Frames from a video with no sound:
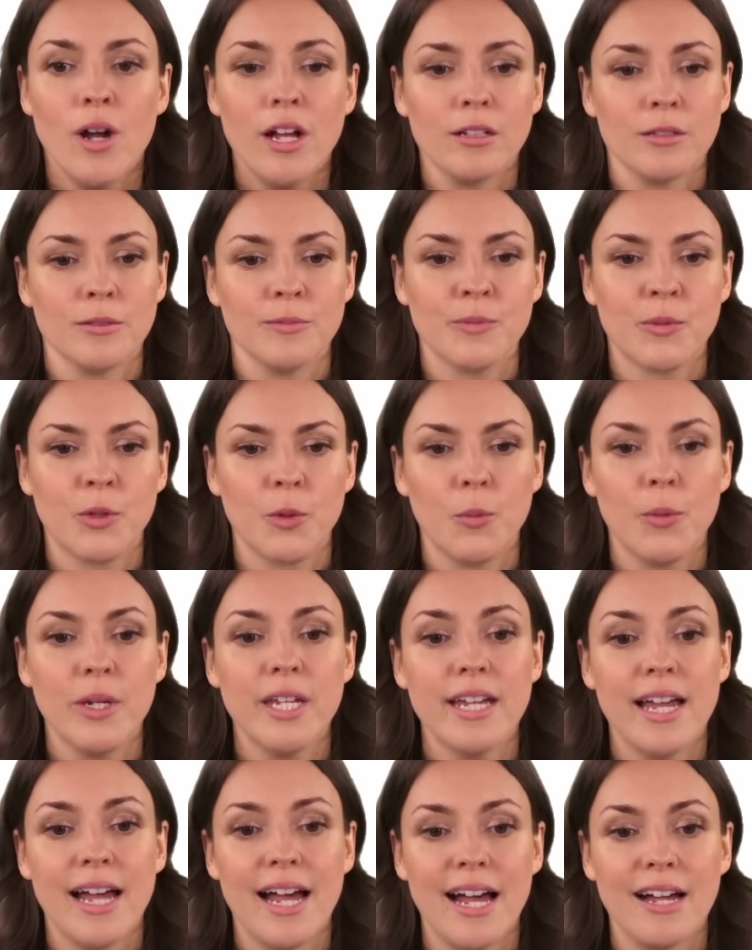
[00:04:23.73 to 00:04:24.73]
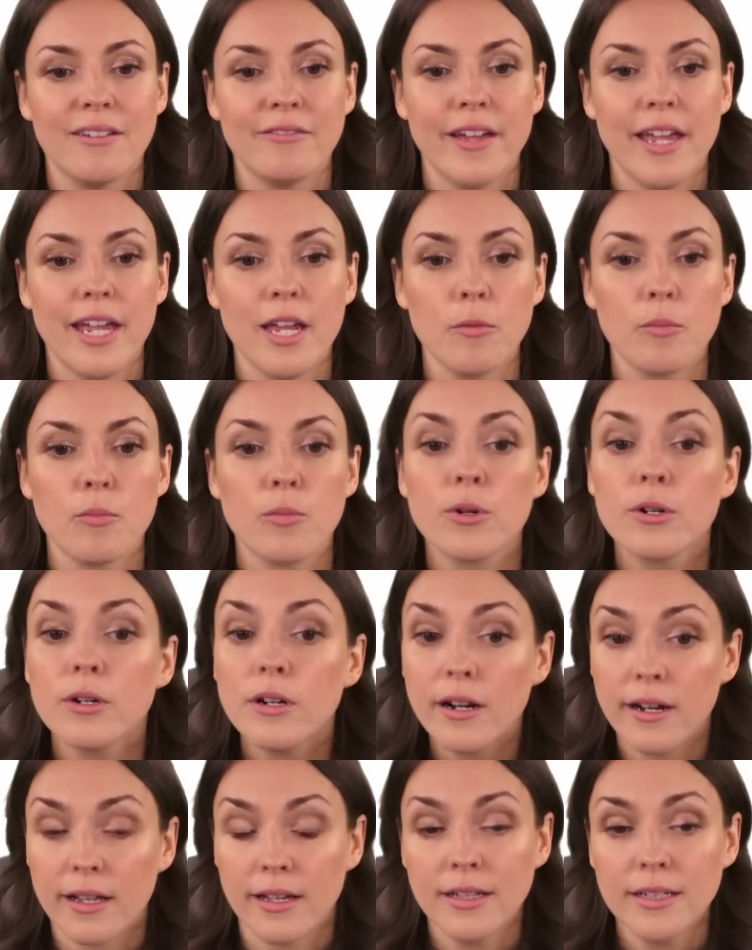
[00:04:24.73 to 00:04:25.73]
Well, we have a
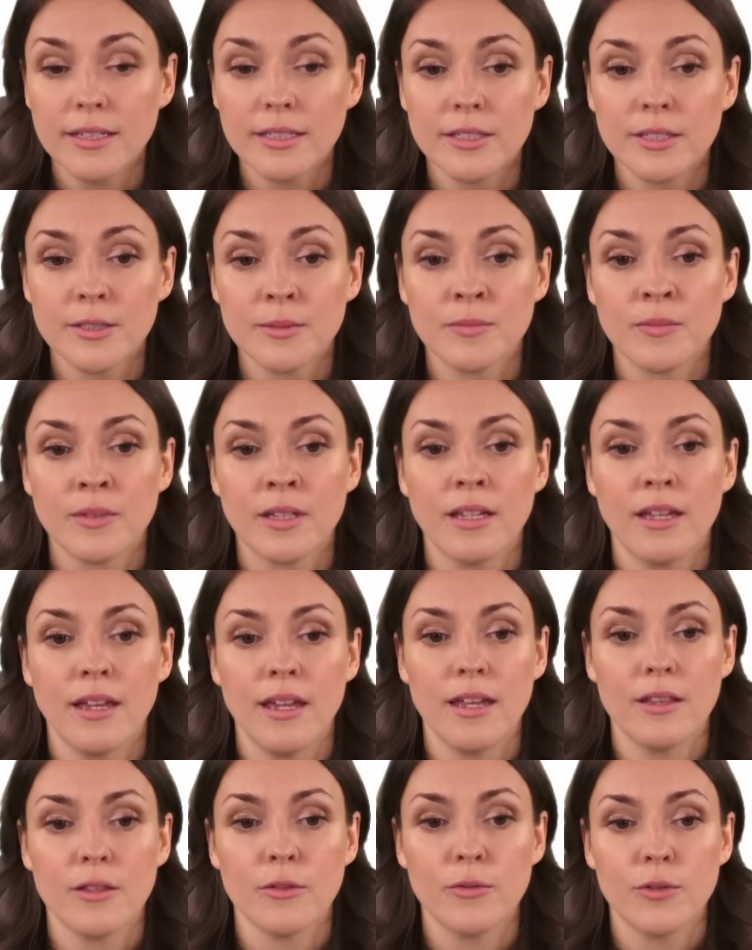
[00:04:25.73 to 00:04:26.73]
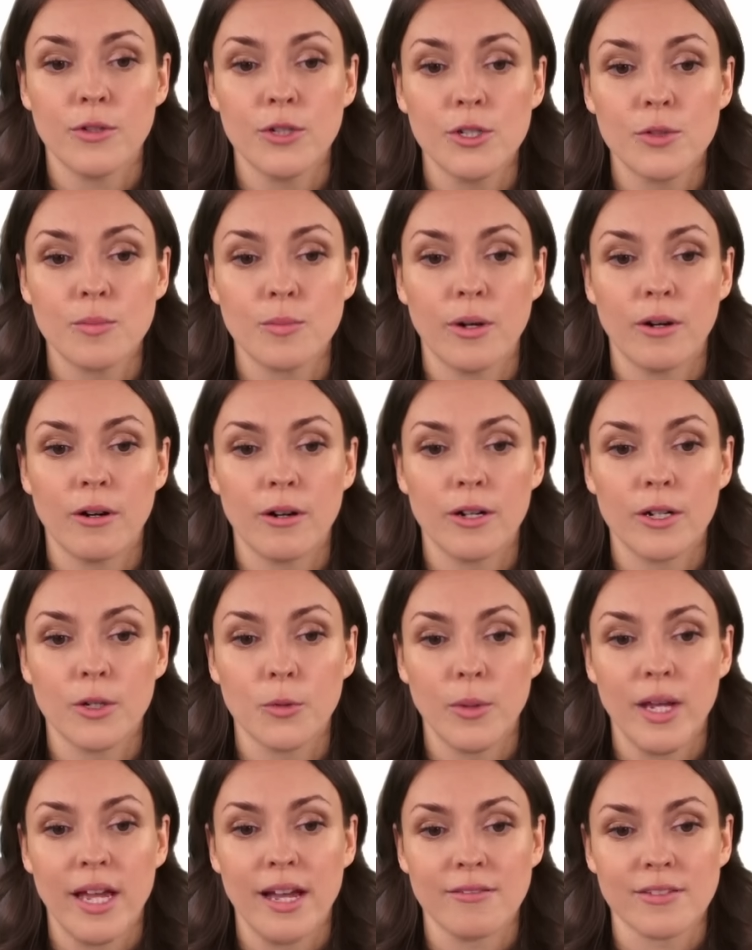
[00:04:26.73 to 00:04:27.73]
product. In the first
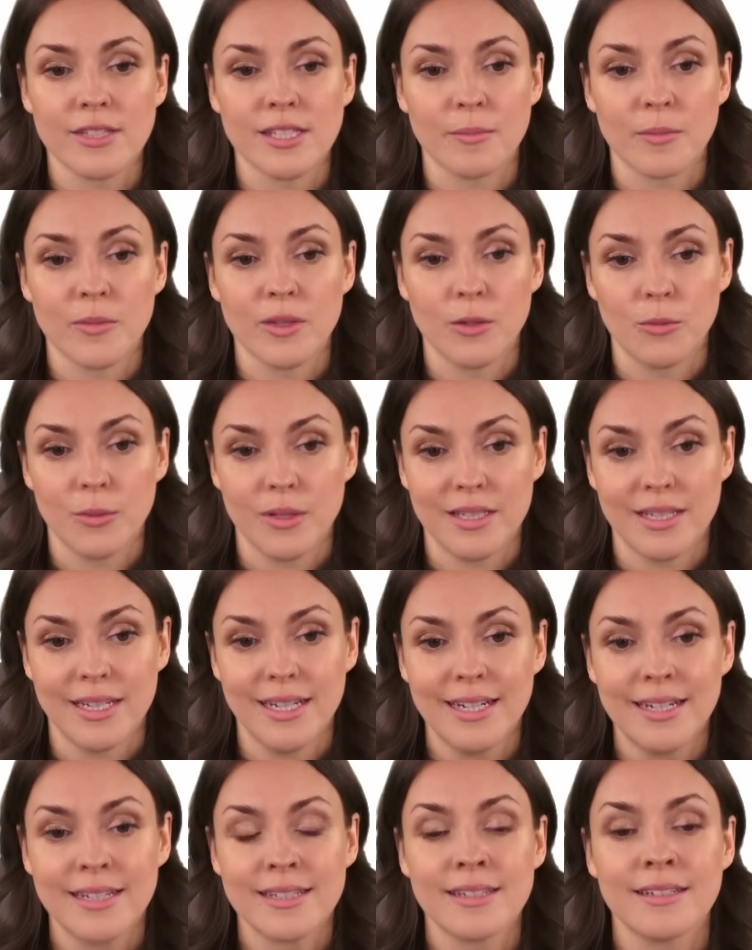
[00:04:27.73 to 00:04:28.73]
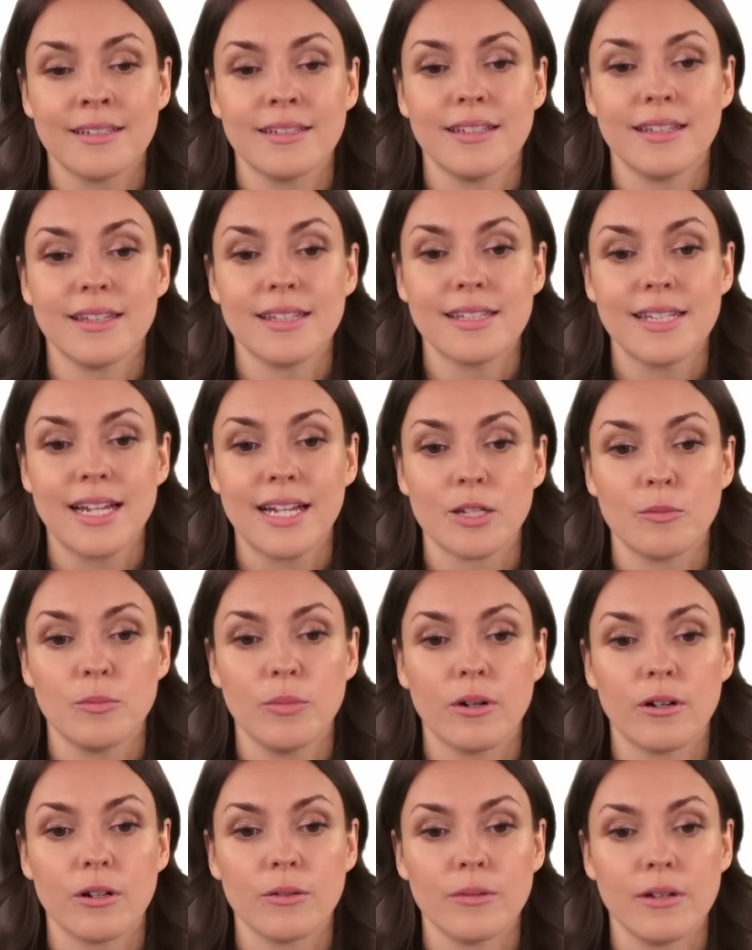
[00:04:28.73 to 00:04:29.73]
part, we have something with x. In the
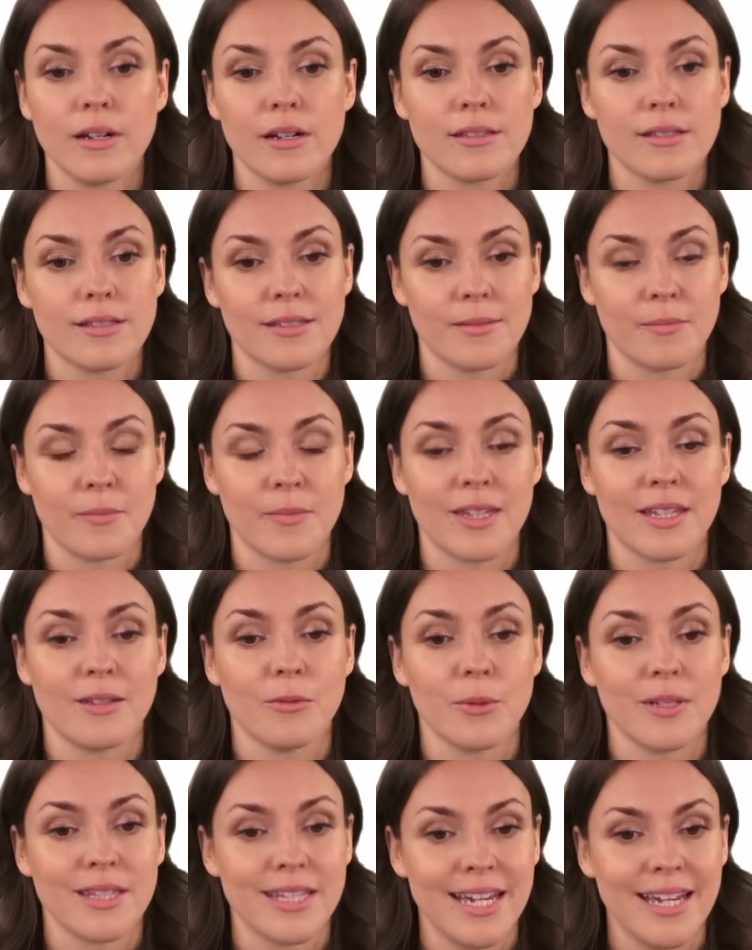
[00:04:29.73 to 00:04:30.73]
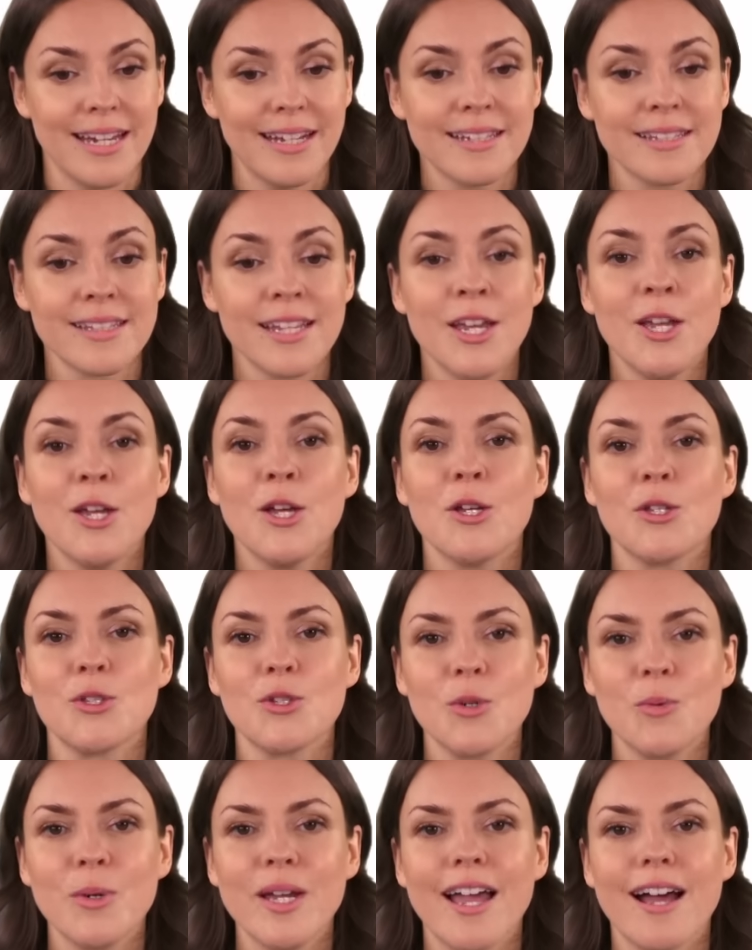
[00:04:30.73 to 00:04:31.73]
second part, we have something with x.
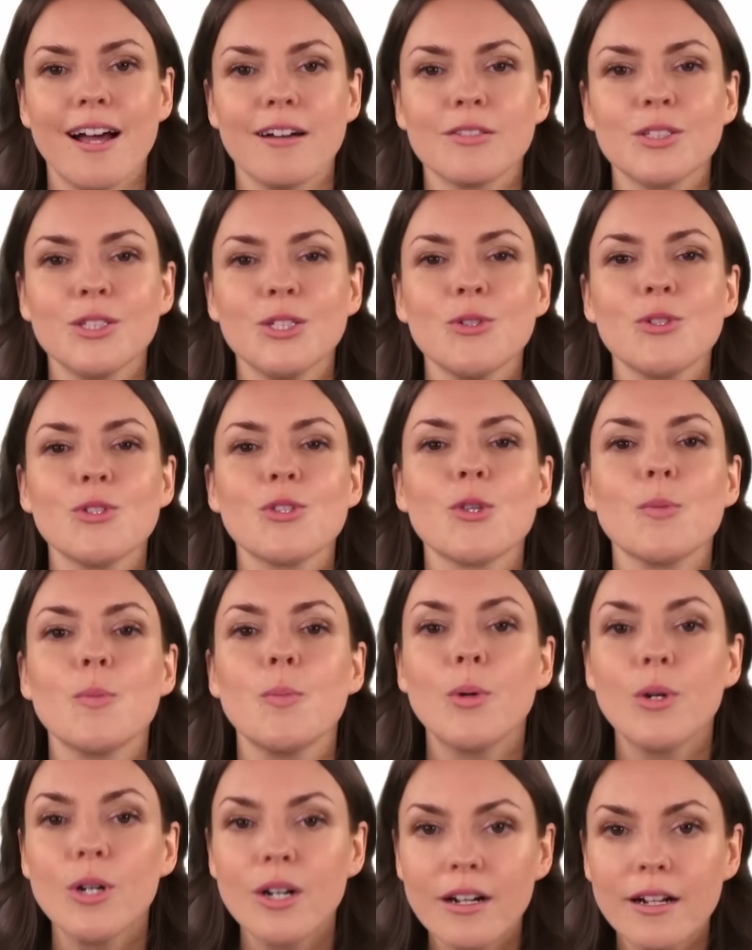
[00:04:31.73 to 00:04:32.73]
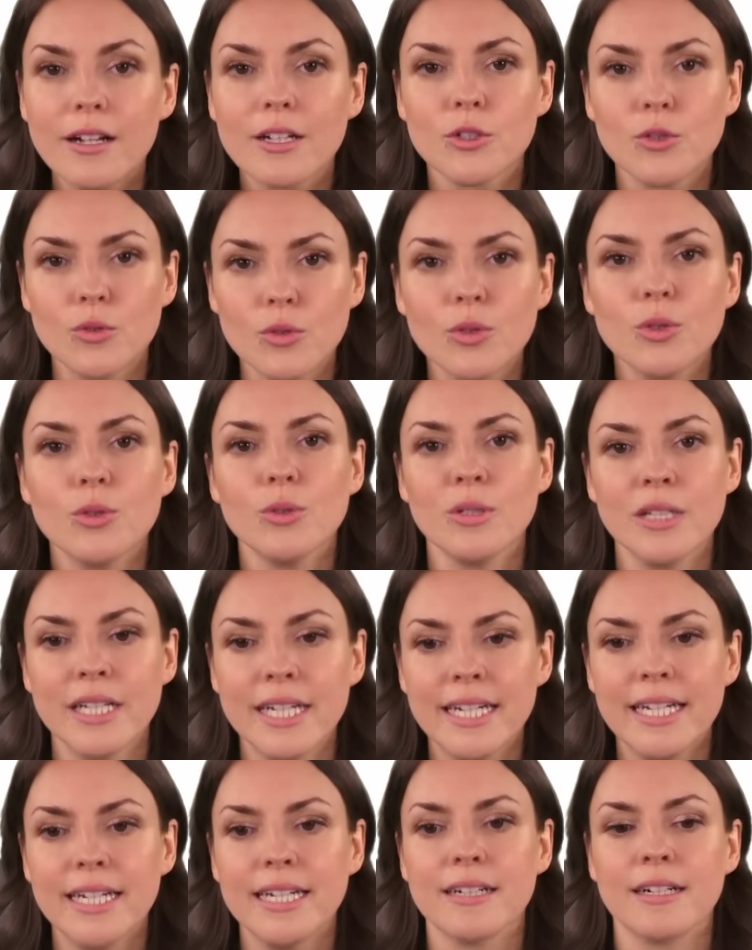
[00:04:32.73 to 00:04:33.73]
So we have to use the product rule
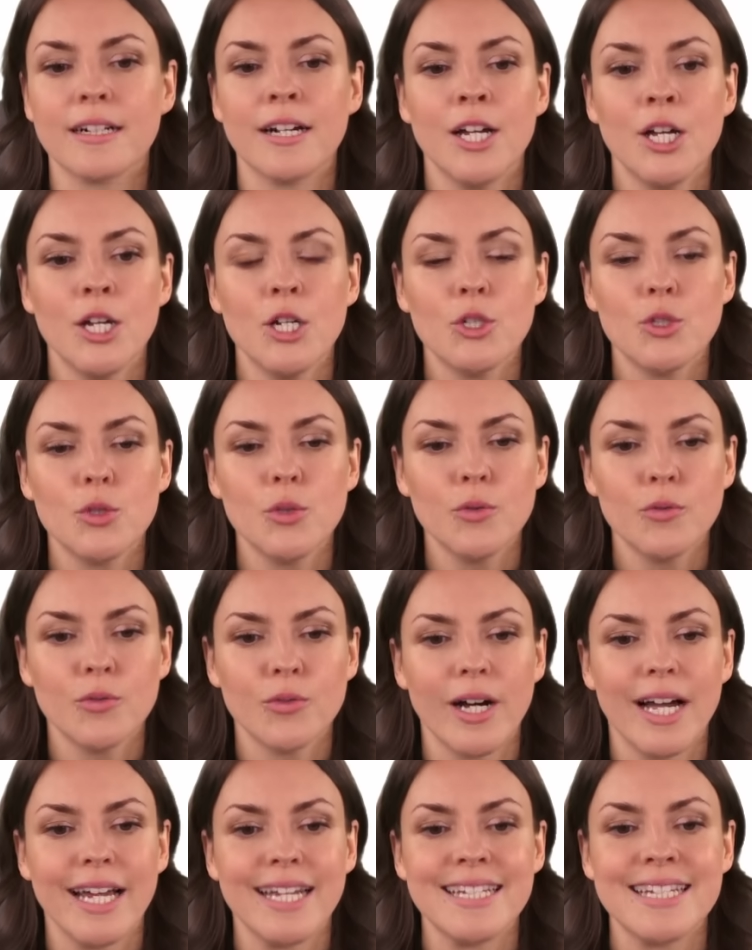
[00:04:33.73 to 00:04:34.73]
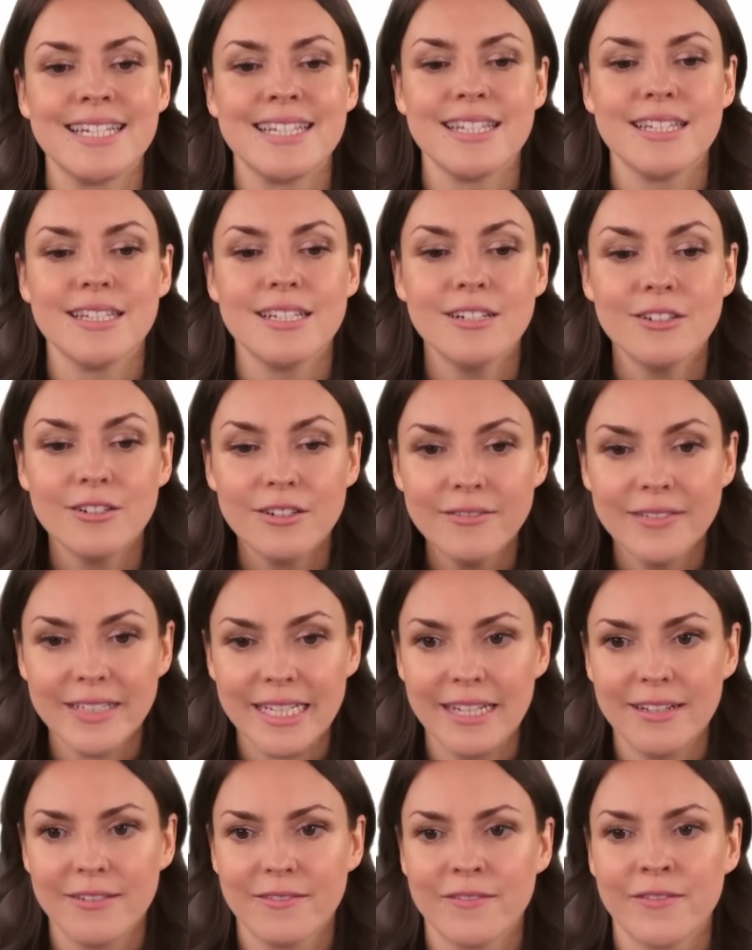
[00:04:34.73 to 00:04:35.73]
here to find the
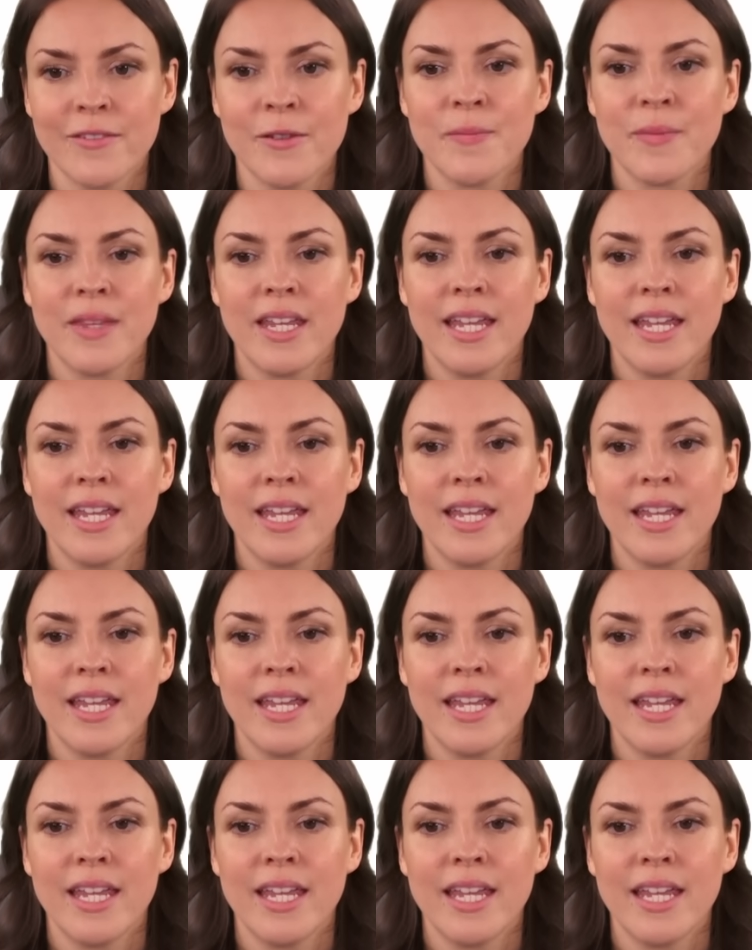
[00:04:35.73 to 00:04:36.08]
derivative.